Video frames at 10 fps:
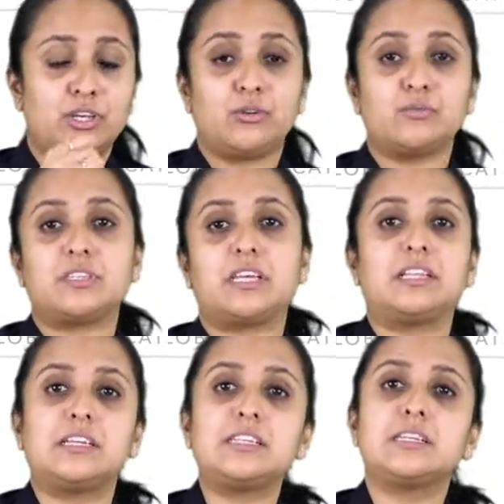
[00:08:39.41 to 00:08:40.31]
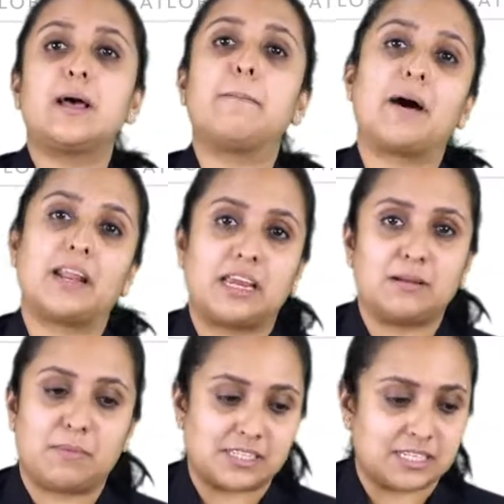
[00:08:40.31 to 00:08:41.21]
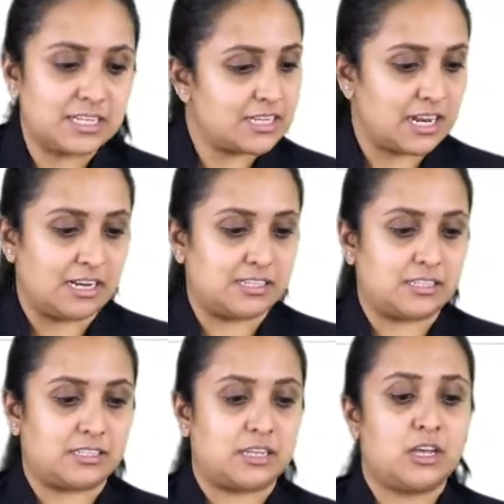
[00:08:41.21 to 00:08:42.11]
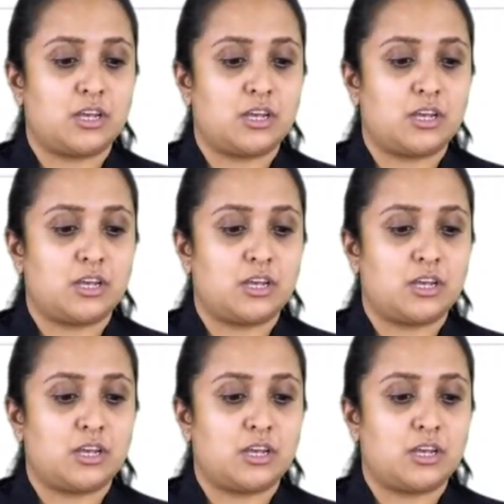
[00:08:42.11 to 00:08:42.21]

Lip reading: using this market basket analysis.